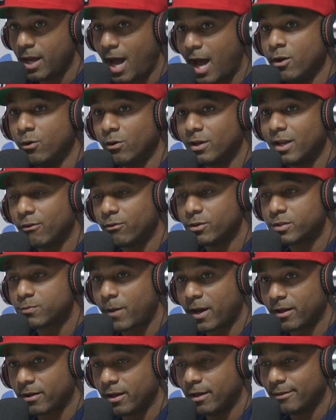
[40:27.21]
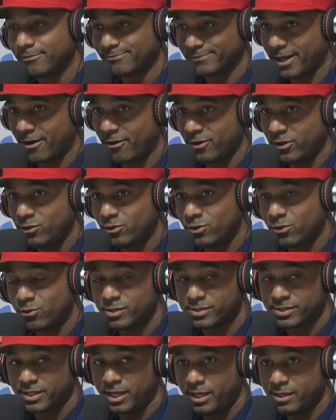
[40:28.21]
I knew the level of respect. All you
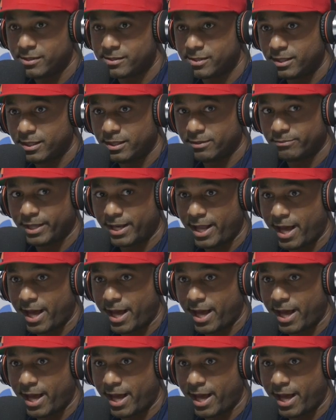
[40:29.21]
do is ski and sleep.